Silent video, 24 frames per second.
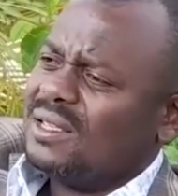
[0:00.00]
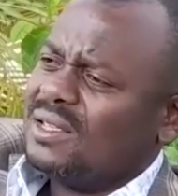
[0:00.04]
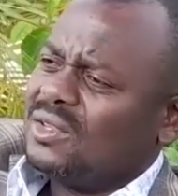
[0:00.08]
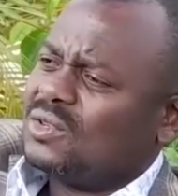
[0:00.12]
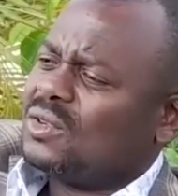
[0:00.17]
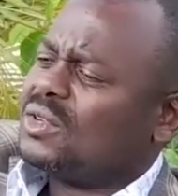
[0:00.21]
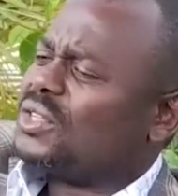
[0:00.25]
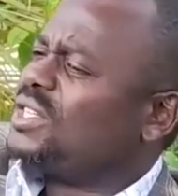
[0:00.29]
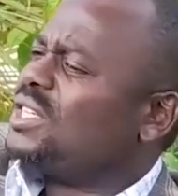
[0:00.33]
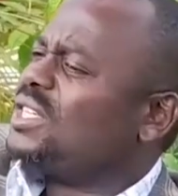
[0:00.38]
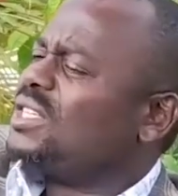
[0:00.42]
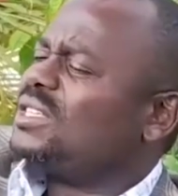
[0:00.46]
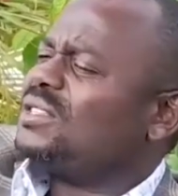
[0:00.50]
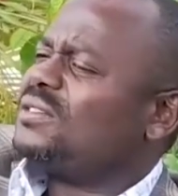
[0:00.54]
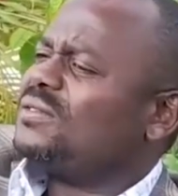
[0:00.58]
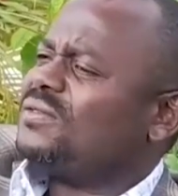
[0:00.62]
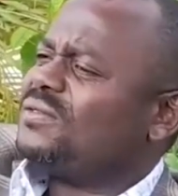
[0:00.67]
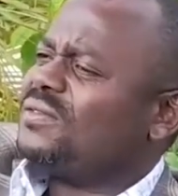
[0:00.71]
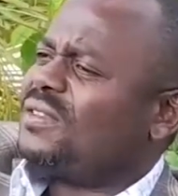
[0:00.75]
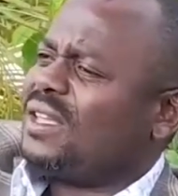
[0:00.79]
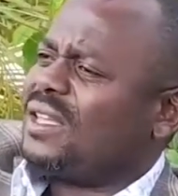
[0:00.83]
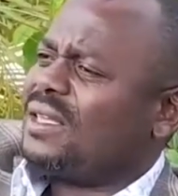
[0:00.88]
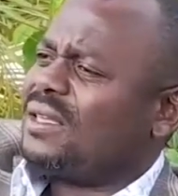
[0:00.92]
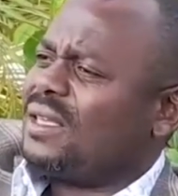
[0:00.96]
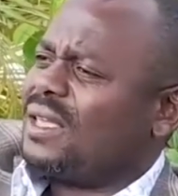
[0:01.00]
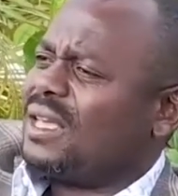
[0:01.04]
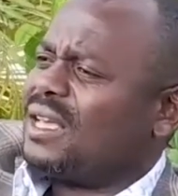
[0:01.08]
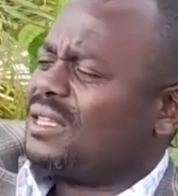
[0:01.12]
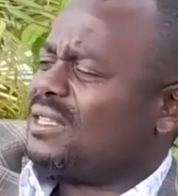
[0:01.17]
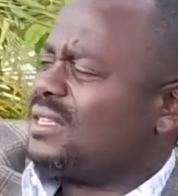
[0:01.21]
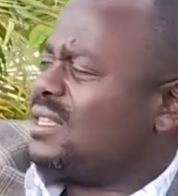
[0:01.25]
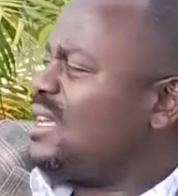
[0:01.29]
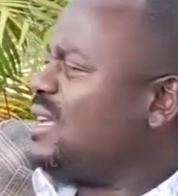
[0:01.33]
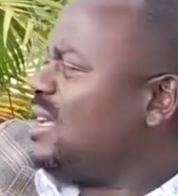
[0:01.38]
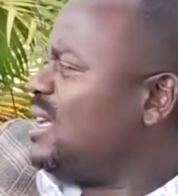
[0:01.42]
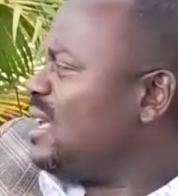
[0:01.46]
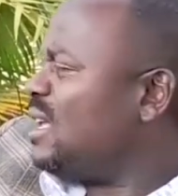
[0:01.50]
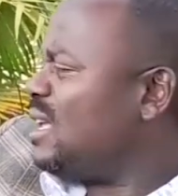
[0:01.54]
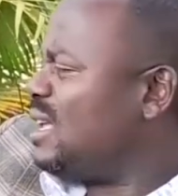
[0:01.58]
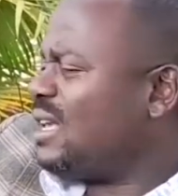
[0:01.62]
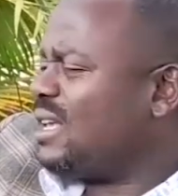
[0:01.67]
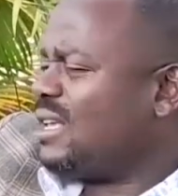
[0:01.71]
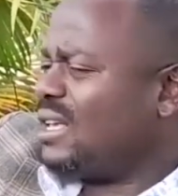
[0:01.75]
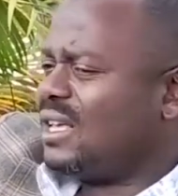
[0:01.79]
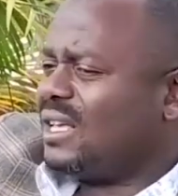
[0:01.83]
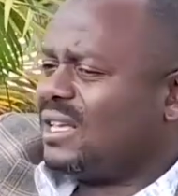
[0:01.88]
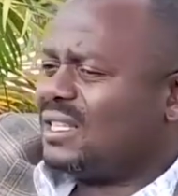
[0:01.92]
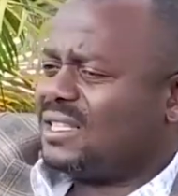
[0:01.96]
So she's very exceeding,
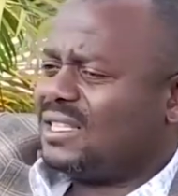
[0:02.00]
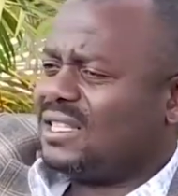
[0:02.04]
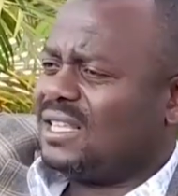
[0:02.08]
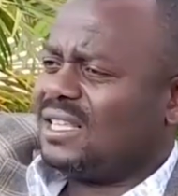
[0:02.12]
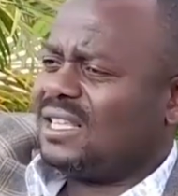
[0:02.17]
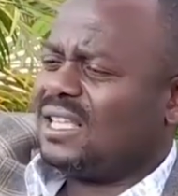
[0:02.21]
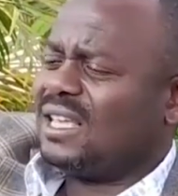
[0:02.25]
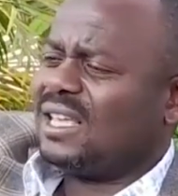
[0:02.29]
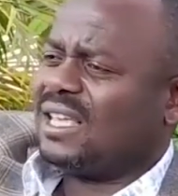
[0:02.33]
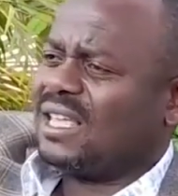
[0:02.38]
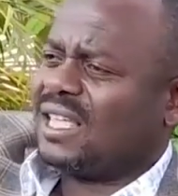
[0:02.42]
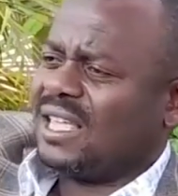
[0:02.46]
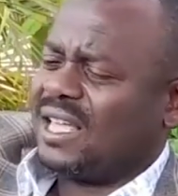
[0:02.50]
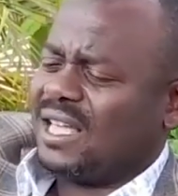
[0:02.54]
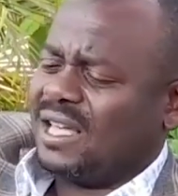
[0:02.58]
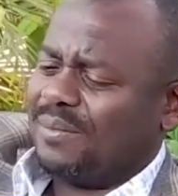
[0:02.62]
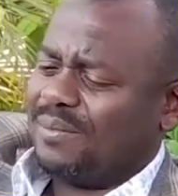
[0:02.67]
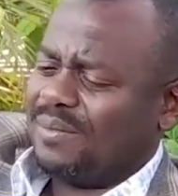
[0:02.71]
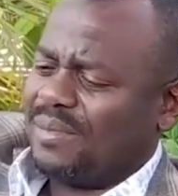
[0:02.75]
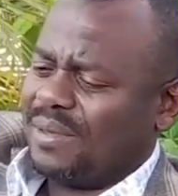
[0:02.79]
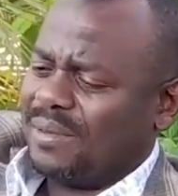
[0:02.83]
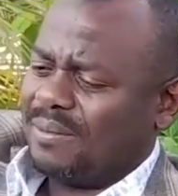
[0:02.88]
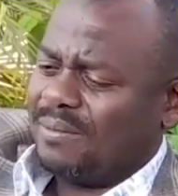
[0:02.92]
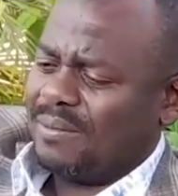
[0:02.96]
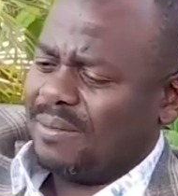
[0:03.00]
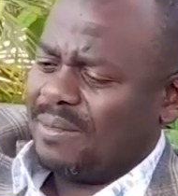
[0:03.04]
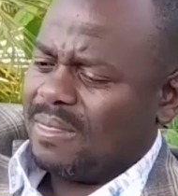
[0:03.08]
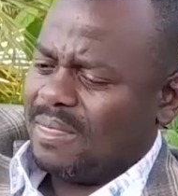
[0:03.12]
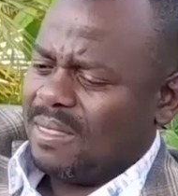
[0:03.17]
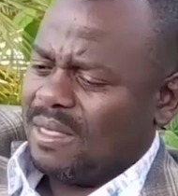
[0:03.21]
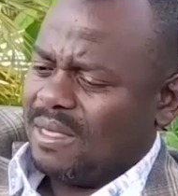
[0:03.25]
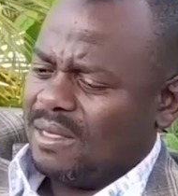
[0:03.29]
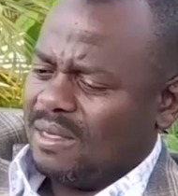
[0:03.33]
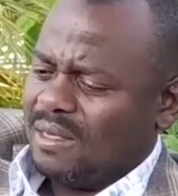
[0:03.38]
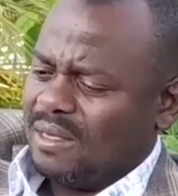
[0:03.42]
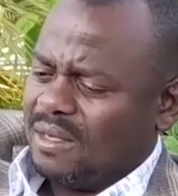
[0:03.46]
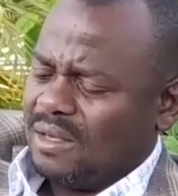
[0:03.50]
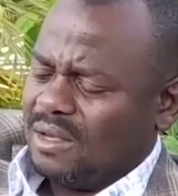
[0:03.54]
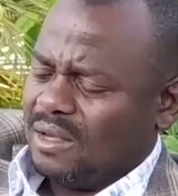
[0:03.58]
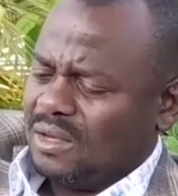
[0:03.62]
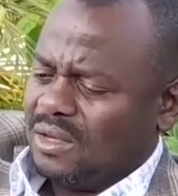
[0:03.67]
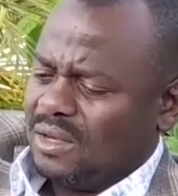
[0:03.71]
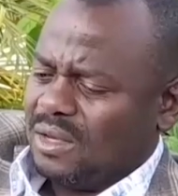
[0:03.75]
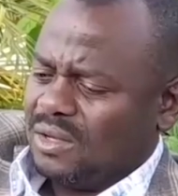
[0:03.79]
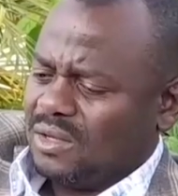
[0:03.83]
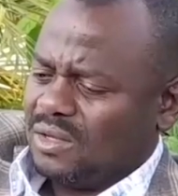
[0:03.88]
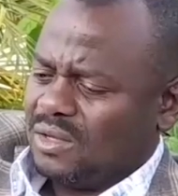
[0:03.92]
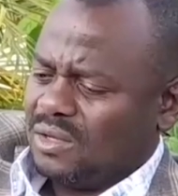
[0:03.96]
exceedingly happy.
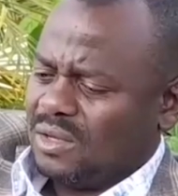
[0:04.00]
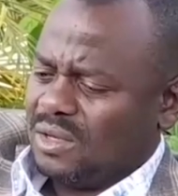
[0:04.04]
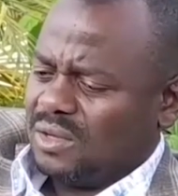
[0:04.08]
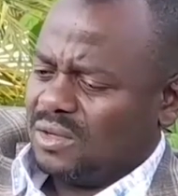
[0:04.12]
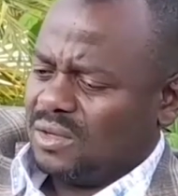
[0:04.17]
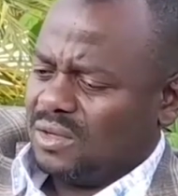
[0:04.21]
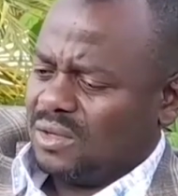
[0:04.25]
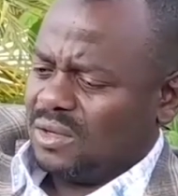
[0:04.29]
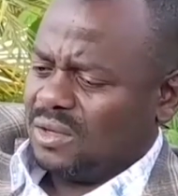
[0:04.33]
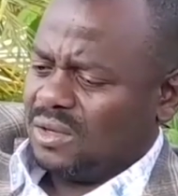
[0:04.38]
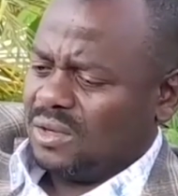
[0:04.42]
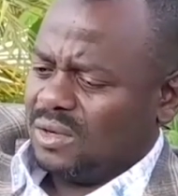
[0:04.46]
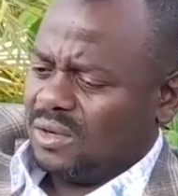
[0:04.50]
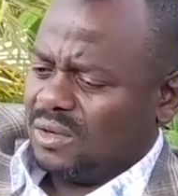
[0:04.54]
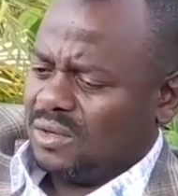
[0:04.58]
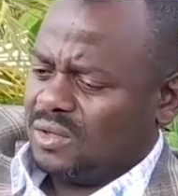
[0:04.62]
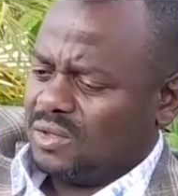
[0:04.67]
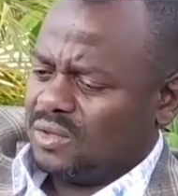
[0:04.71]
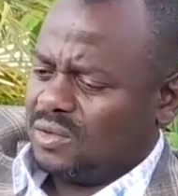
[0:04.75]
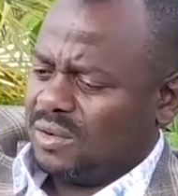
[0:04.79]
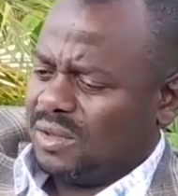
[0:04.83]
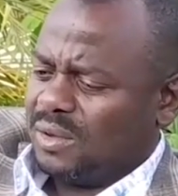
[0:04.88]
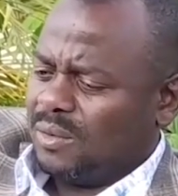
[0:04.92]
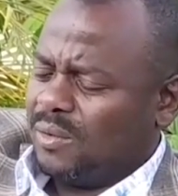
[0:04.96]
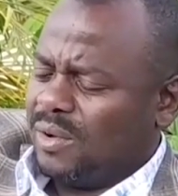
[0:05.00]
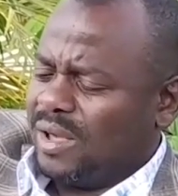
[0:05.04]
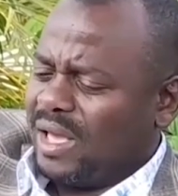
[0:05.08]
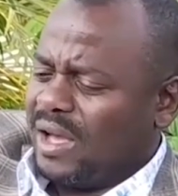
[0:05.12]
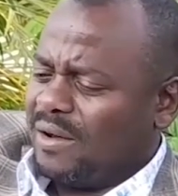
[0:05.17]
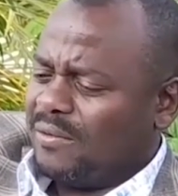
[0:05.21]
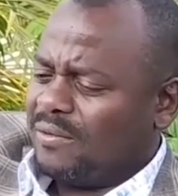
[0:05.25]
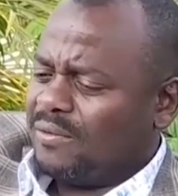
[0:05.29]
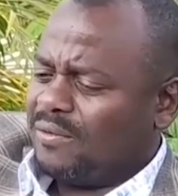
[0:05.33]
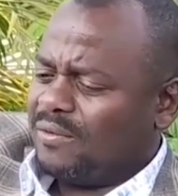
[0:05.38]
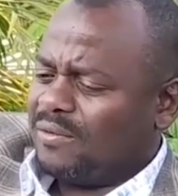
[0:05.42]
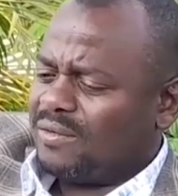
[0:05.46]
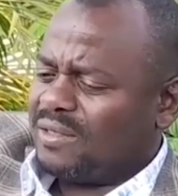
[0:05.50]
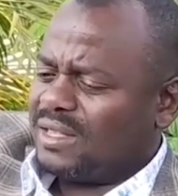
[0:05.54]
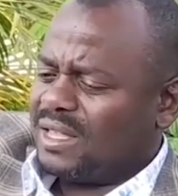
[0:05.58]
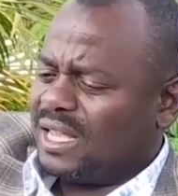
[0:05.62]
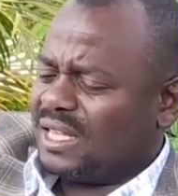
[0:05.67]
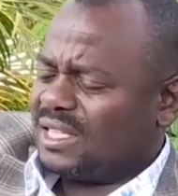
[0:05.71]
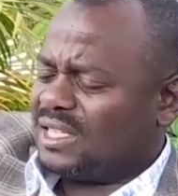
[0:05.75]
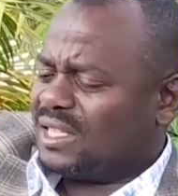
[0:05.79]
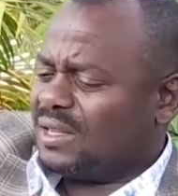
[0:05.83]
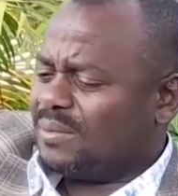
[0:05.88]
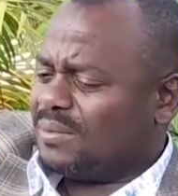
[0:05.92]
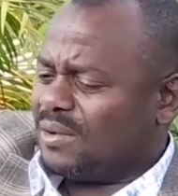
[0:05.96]
So we have
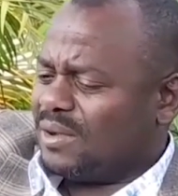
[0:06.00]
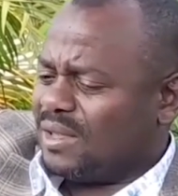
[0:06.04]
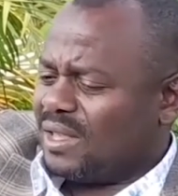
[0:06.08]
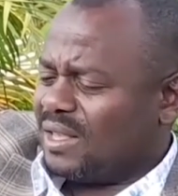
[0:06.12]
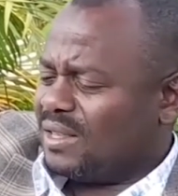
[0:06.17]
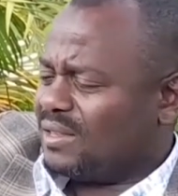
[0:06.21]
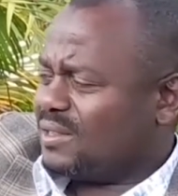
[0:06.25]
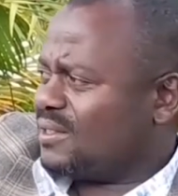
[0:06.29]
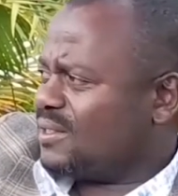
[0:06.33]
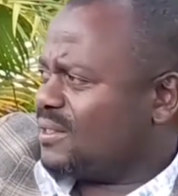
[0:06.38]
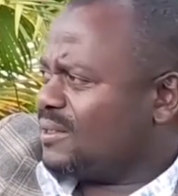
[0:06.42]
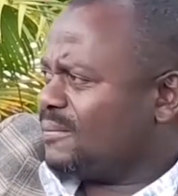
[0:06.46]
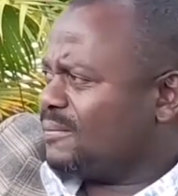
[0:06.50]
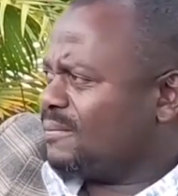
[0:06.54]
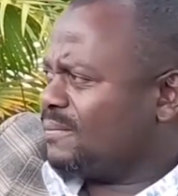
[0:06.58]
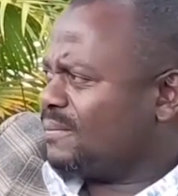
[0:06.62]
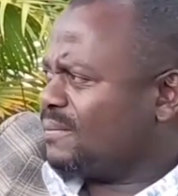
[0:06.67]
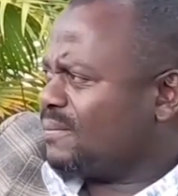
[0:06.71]
testimonies.